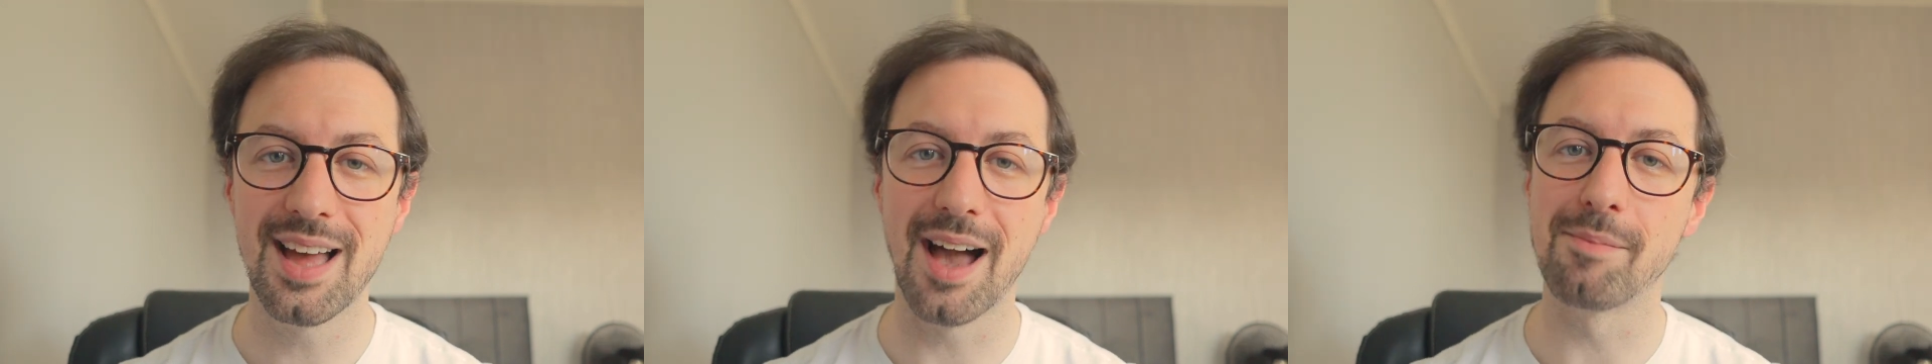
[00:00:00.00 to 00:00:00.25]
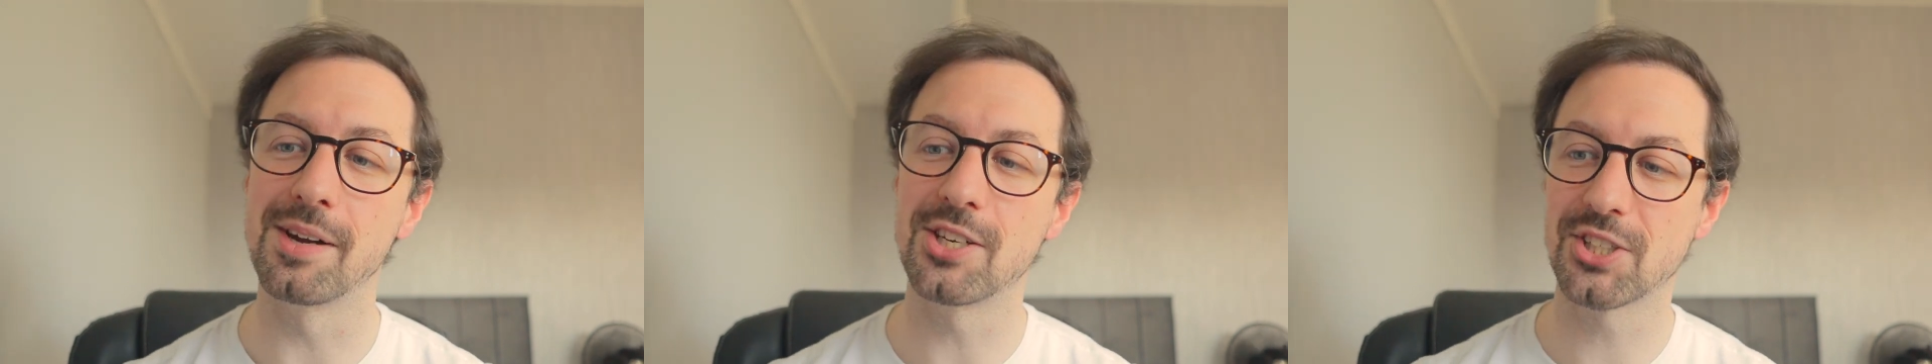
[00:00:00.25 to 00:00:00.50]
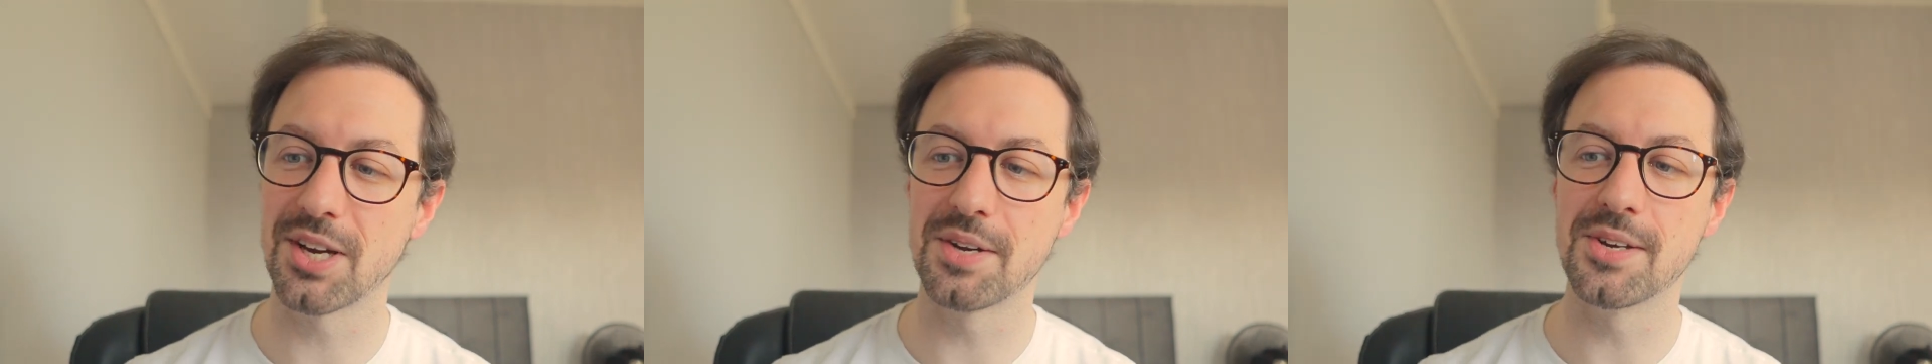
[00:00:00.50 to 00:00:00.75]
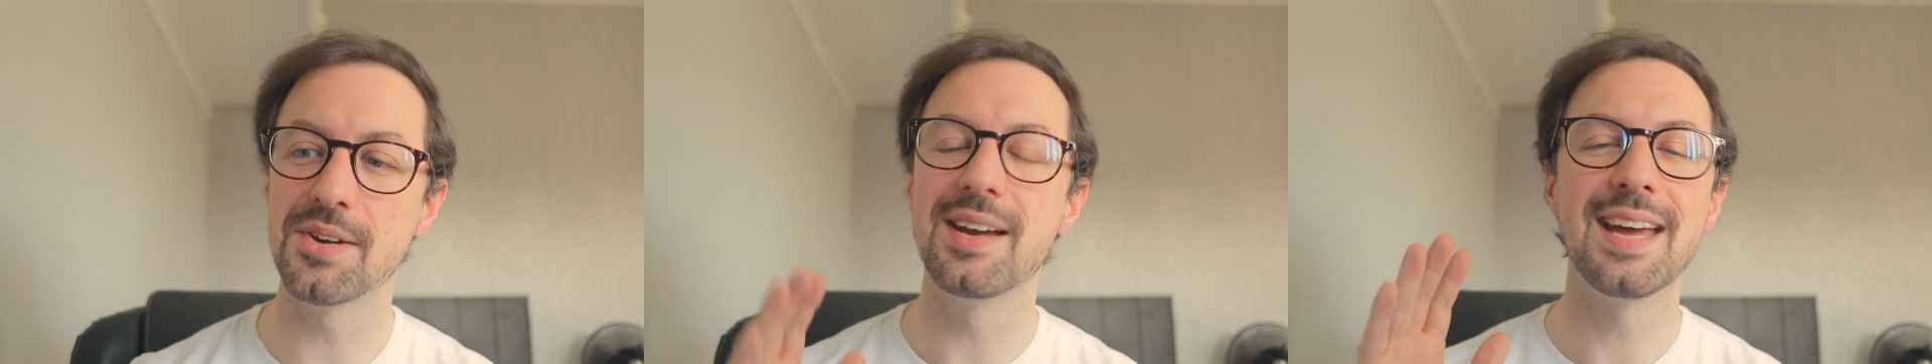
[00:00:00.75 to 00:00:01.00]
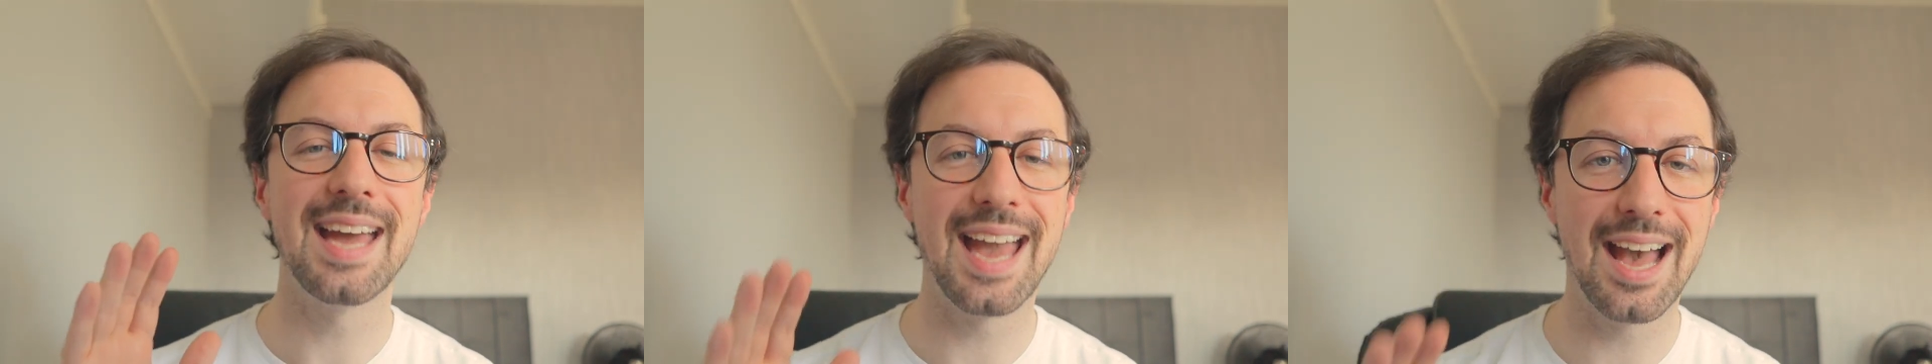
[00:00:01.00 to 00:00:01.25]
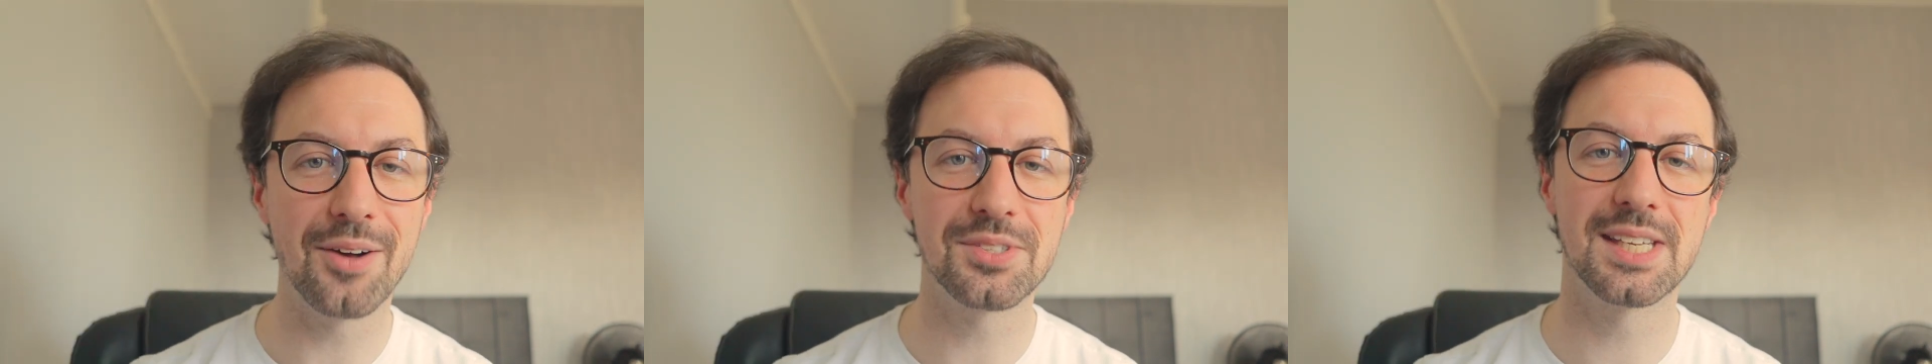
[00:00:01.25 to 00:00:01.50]
I'm going to show you
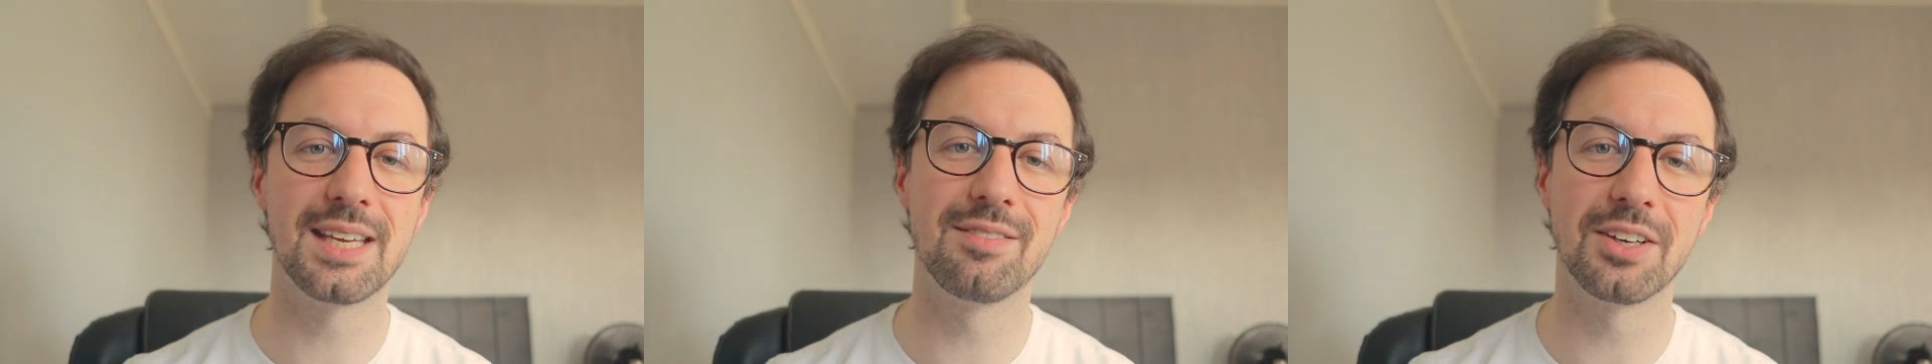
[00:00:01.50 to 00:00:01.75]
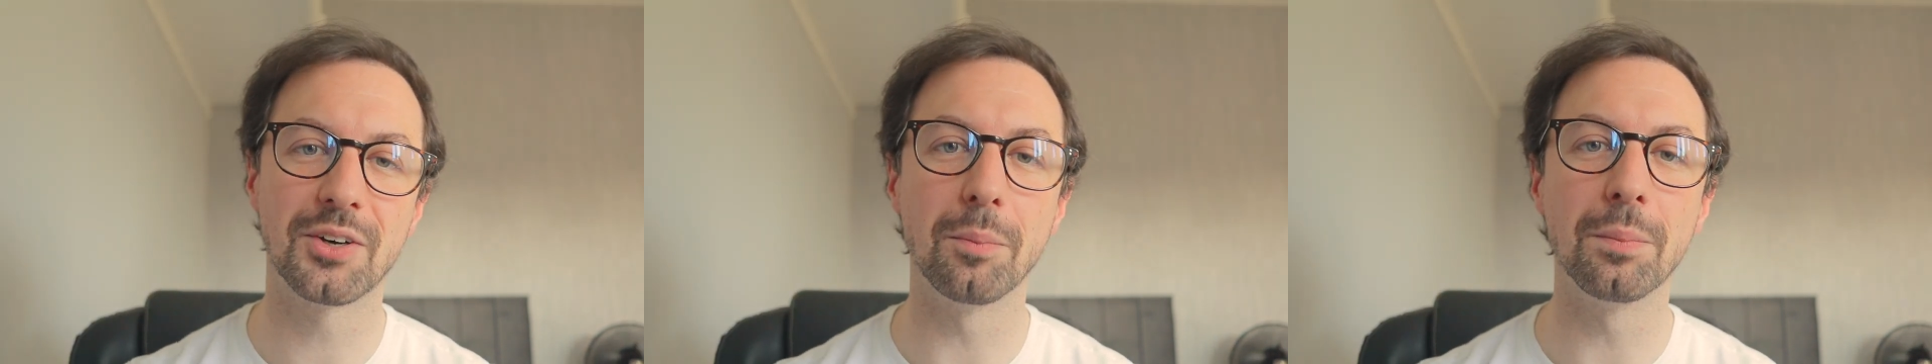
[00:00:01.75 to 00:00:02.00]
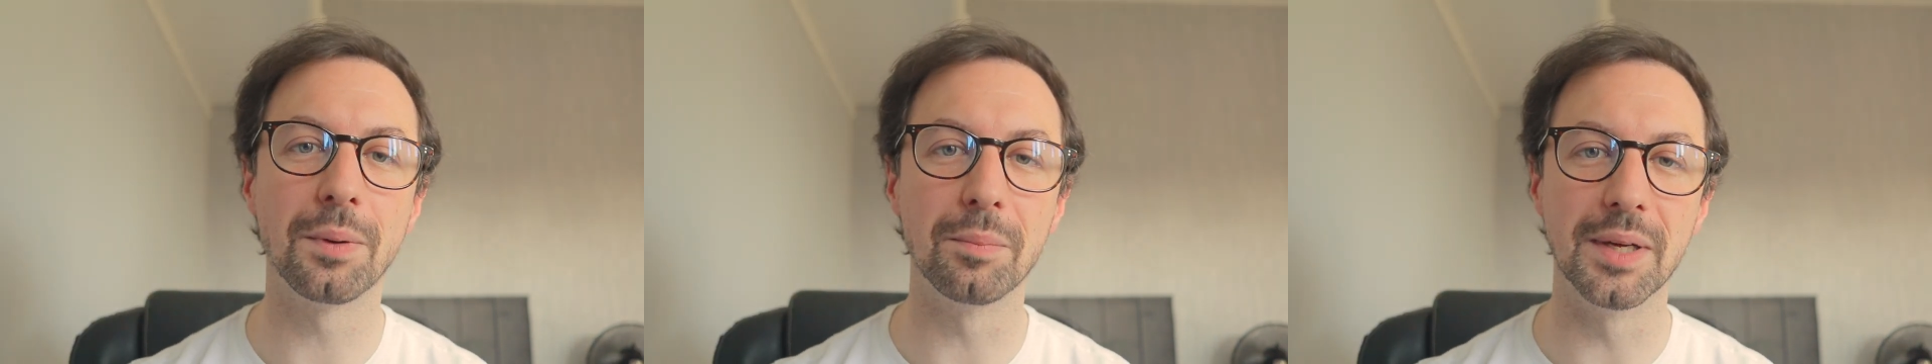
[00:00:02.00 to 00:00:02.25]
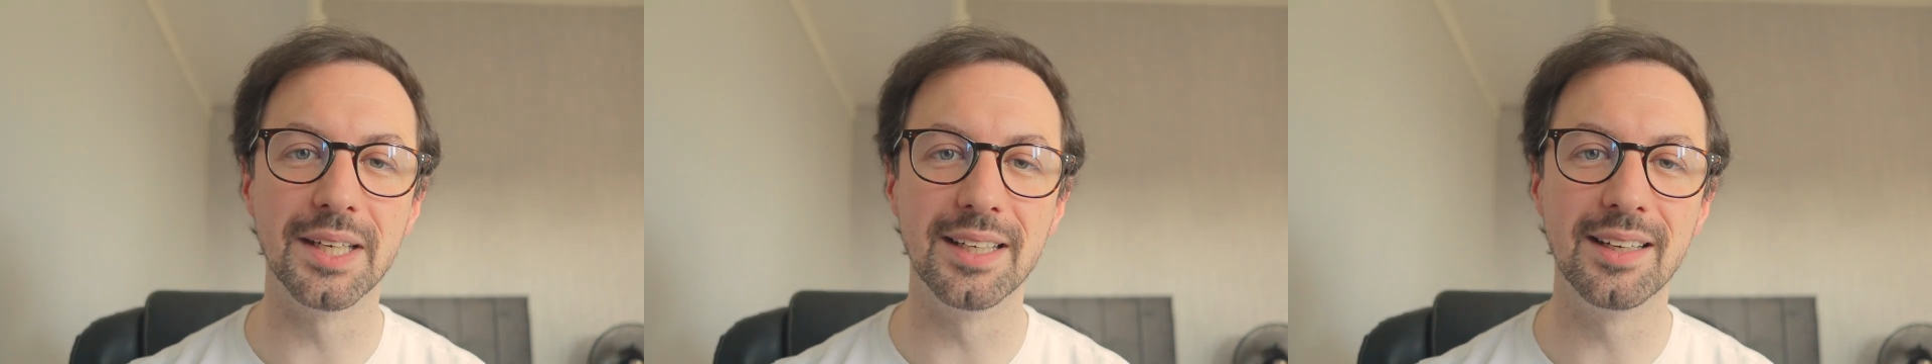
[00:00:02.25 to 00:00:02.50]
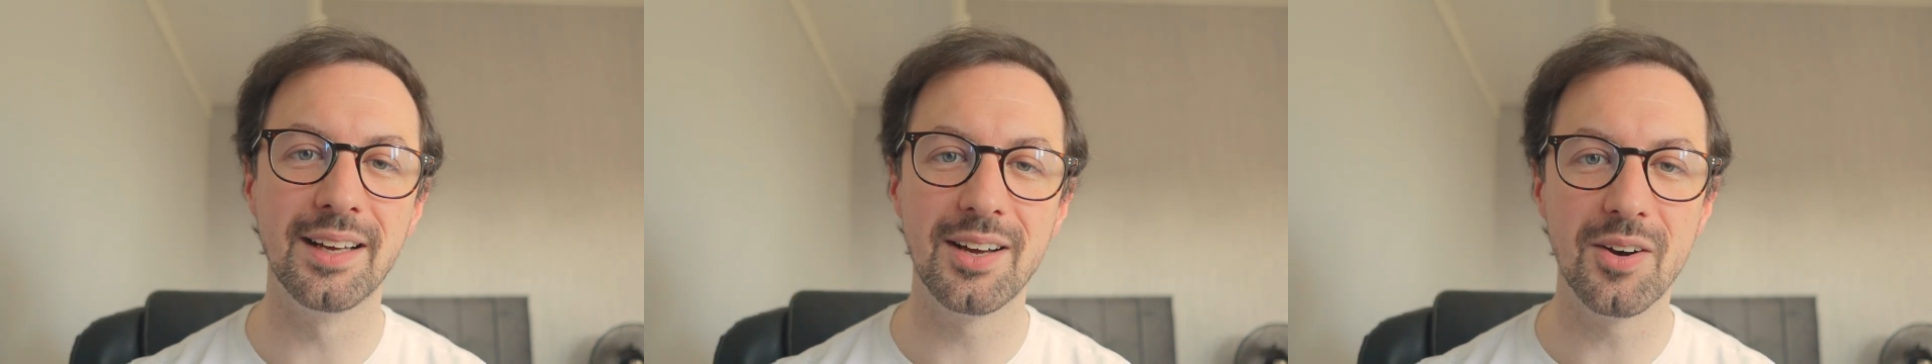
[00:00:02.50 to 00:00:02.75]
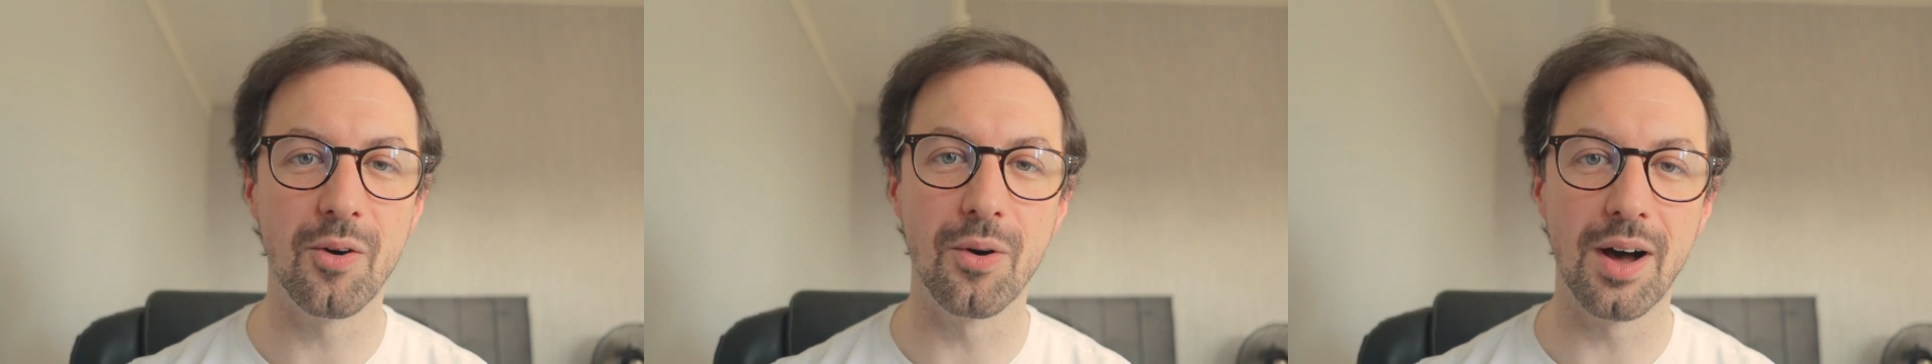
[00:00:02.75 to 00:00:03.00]
how to give a compliment,
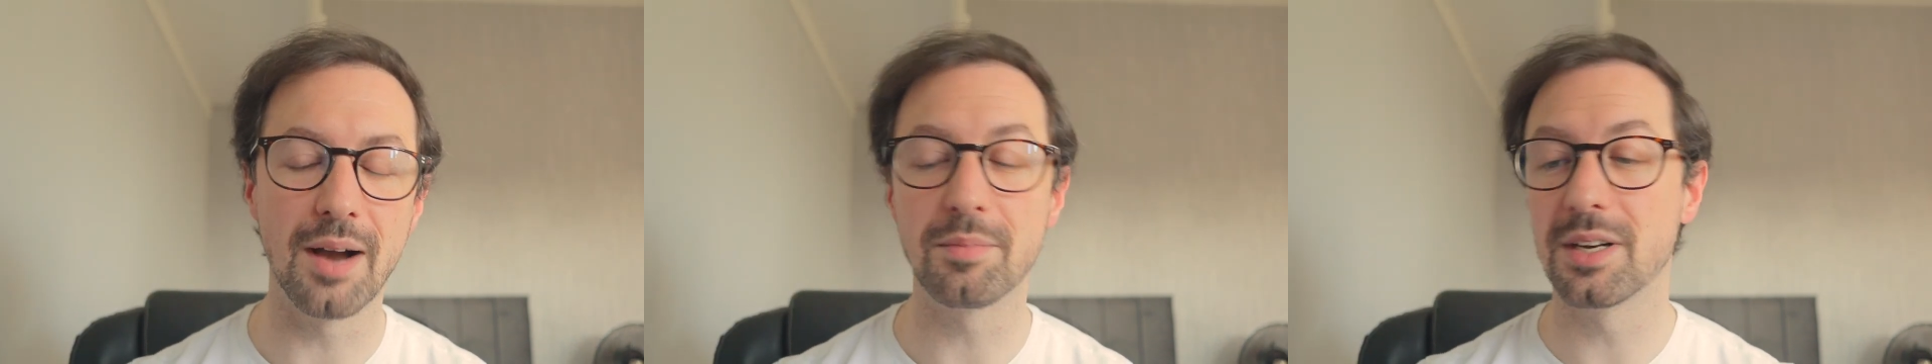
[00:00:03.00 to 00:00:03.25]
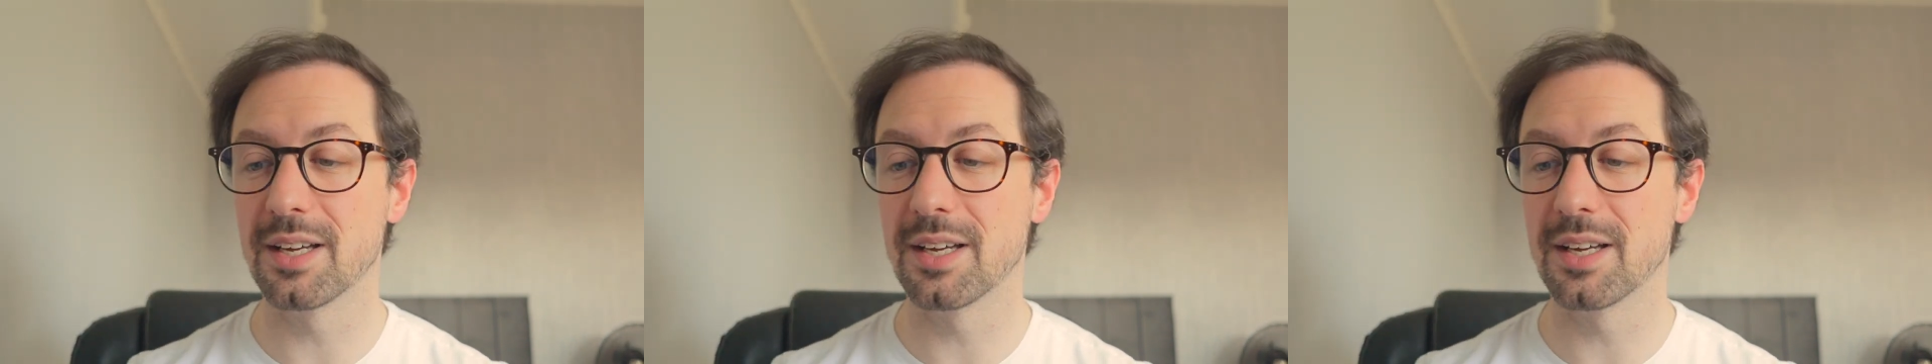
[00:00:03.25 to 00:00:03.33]
or I'm going